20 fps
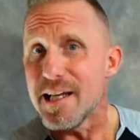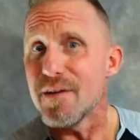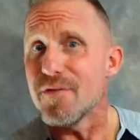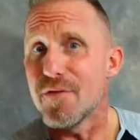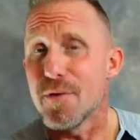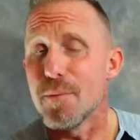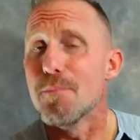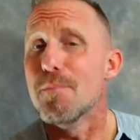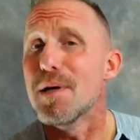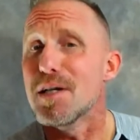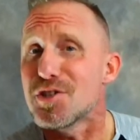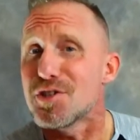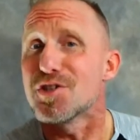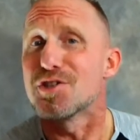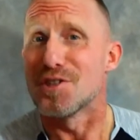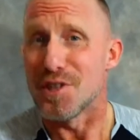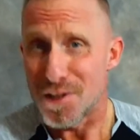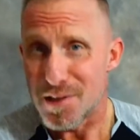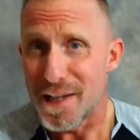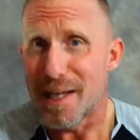even mentions
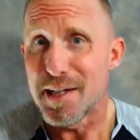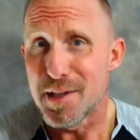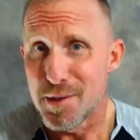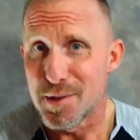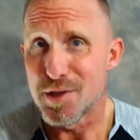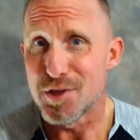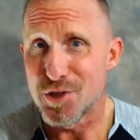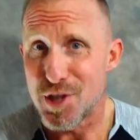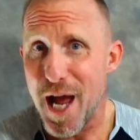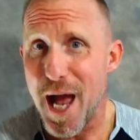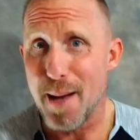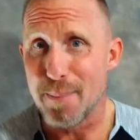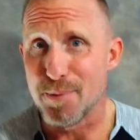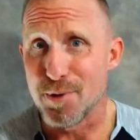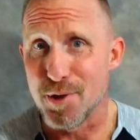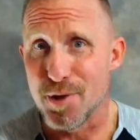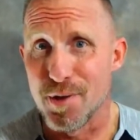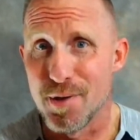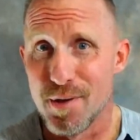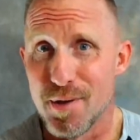it later in the
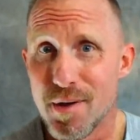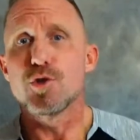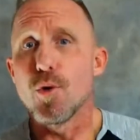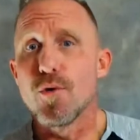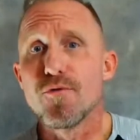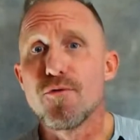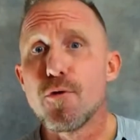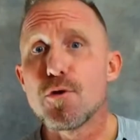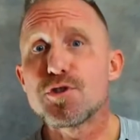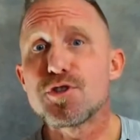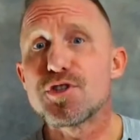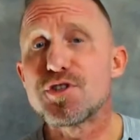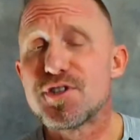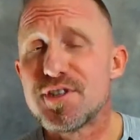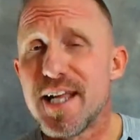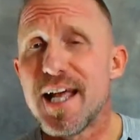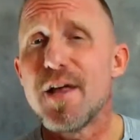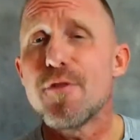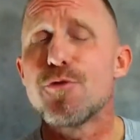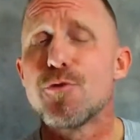chapter. So in verses
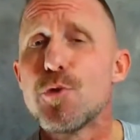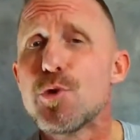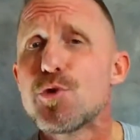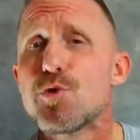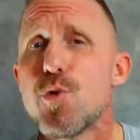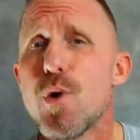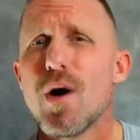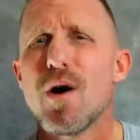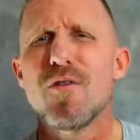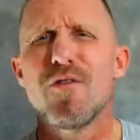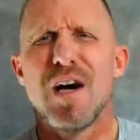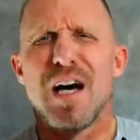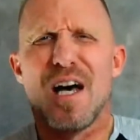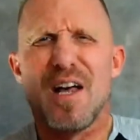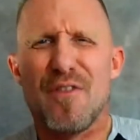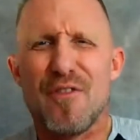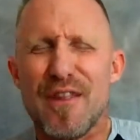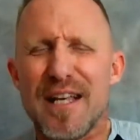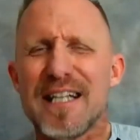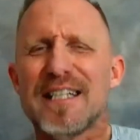10 through 12,
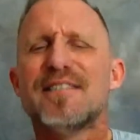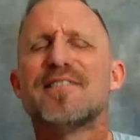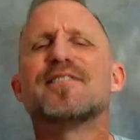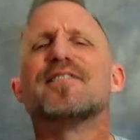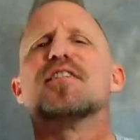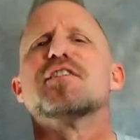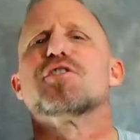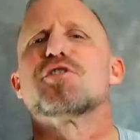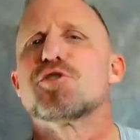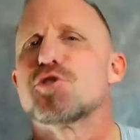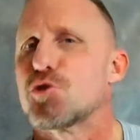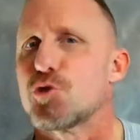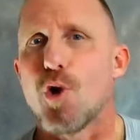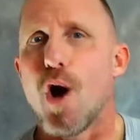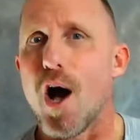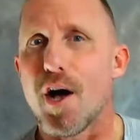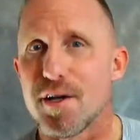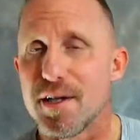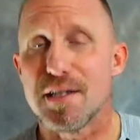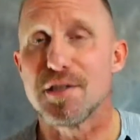these distraught